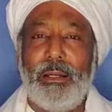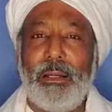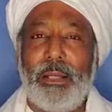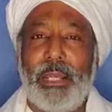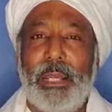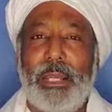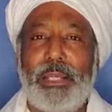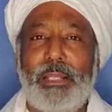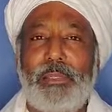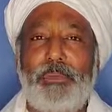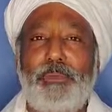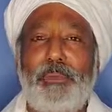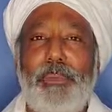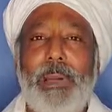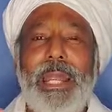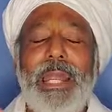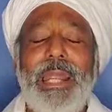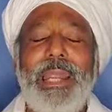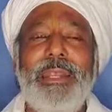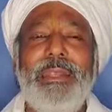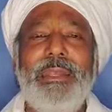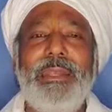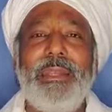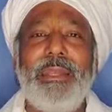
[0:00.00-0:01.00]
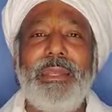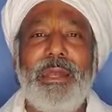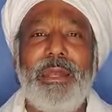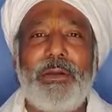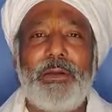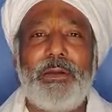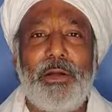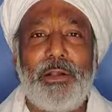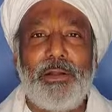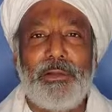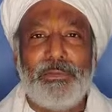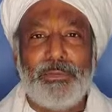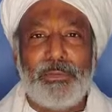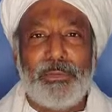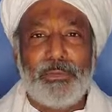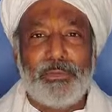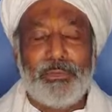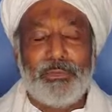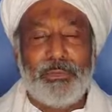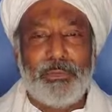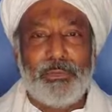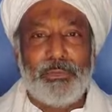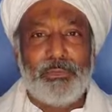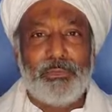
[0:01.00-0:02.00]
expanding our
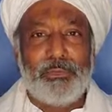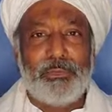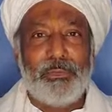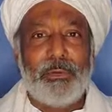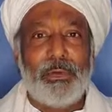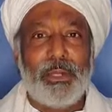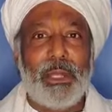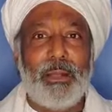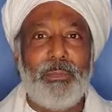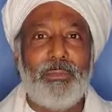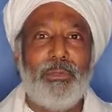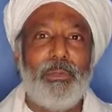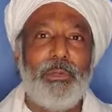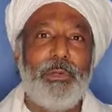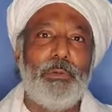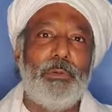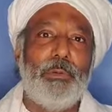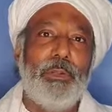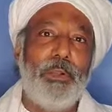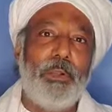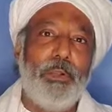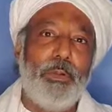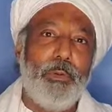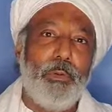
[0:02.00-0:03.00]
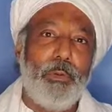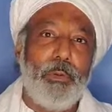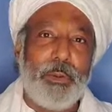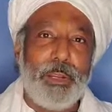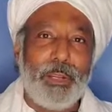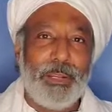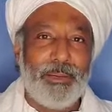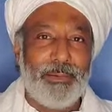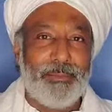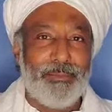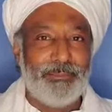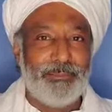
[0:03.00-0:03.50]
consciousness to come to the knowing.